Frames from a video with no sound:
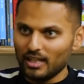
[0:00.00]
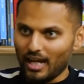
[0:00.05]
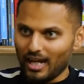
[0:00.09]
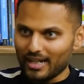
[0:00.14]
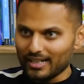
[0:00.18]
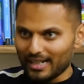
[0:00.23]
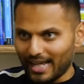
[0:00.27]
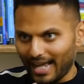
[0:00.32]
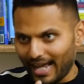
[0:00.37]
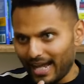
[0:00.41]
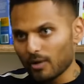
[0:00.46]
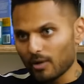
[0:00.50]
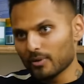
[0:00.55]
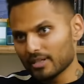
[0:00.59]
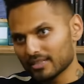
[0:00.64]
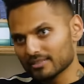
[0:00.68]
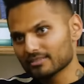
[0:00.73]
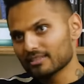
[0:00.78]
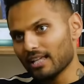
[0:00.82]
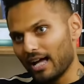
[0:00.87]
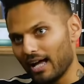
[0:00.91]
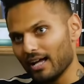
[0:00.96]
And how
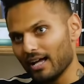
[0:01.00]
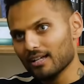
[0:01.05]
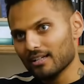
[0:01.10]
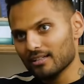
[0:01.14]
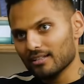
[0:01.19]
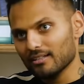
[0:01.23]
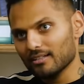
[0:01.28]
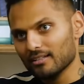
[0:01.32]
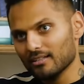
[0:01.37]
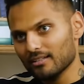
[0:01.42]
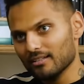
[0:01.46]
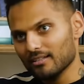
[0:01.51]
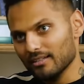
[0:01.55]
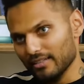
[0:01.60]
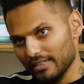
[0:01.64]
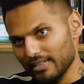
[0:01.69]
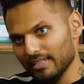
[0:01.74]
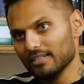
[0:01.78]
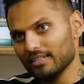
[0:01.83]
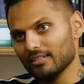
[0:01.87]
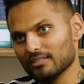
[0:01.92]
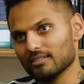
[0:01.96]
is that
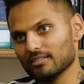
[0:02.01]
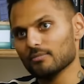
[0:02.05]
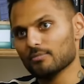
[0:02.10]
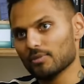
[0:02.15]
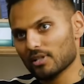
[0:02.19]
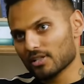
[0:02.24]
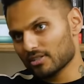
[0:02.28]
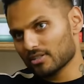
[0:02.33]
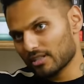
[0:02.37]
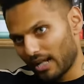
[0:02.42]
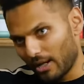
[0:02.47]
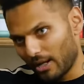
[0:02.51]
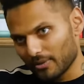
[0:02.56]
leading to depression?